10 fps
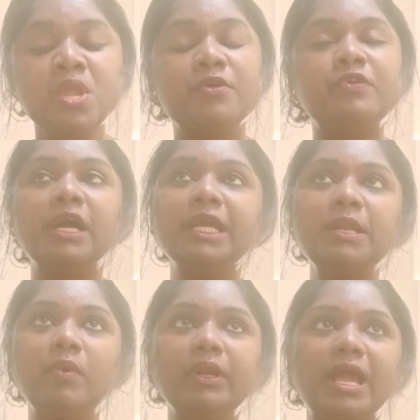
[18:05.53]
Forget
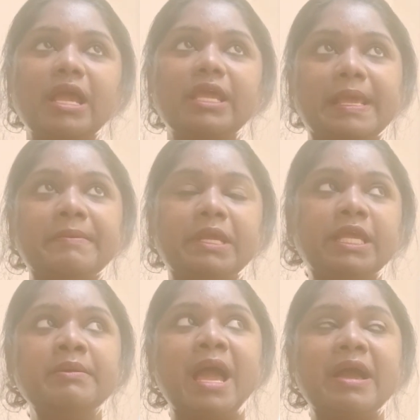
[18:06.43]
about
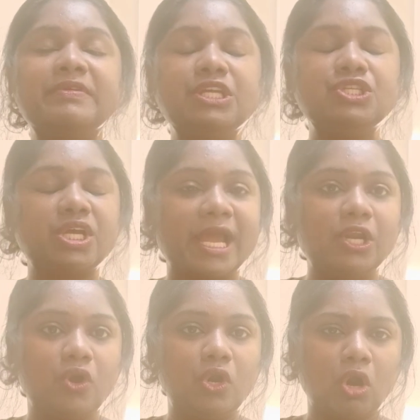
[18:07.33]
him having a
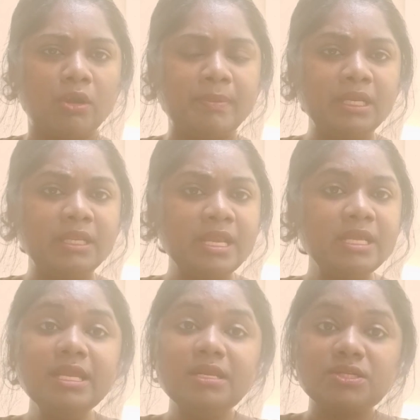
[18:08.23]
child or not, but then
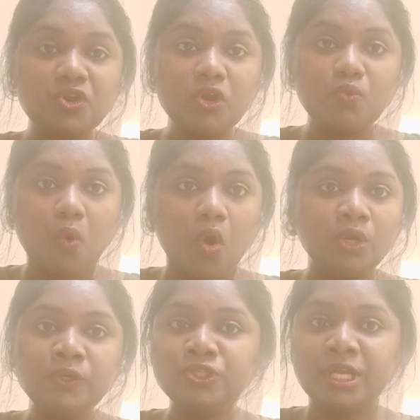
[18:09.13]
he does not
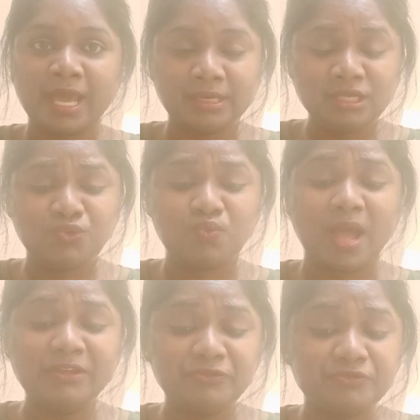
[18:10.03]
want to share his
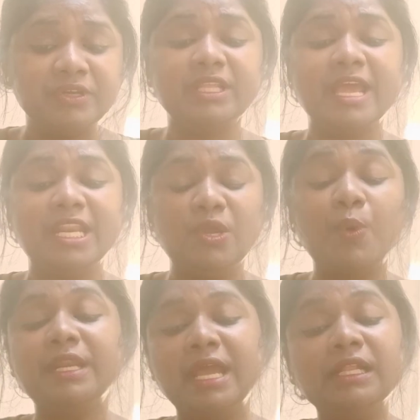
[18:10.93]
wife with
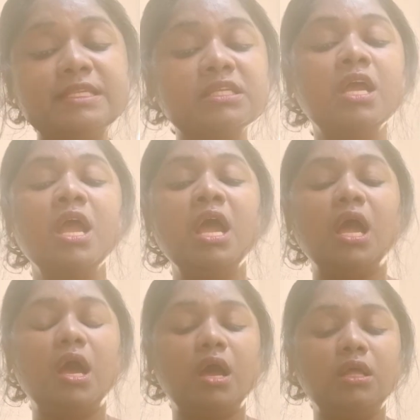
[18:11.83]
anyone else.
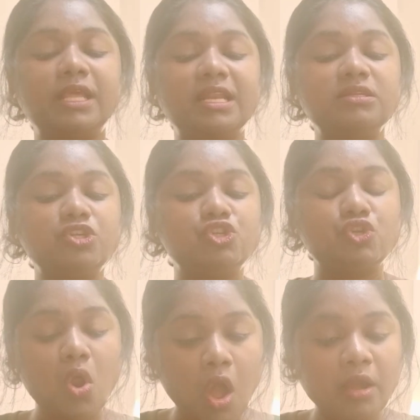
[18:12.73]
There is a
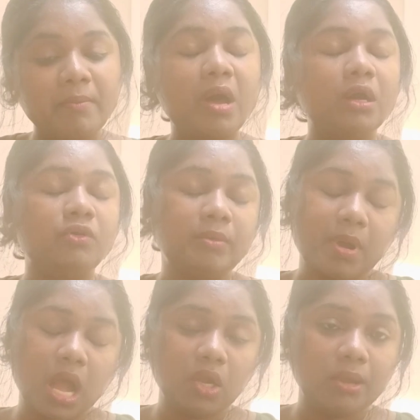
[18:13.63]
strong
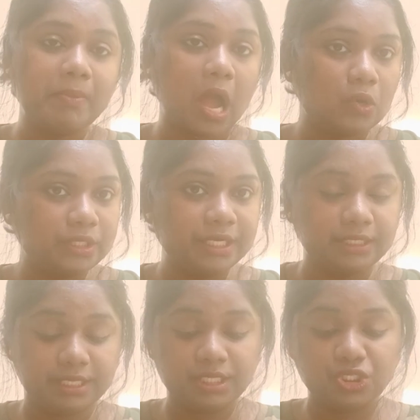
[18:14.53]
remark about
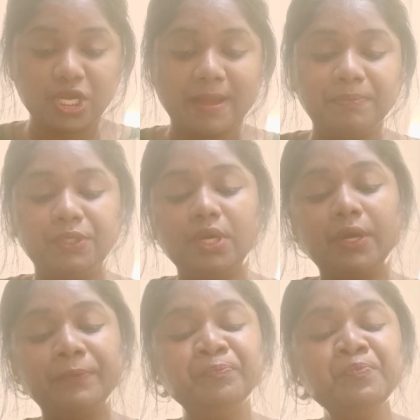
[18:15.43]
it in
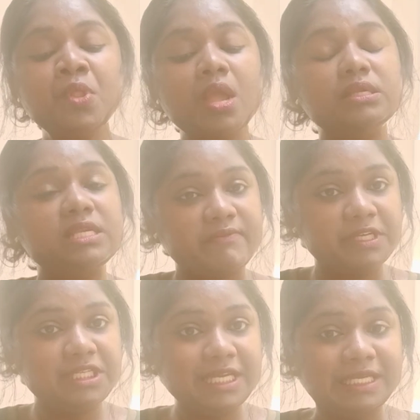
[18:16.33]
chapter
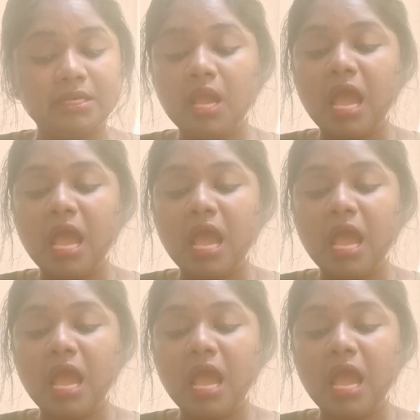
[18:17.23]
17.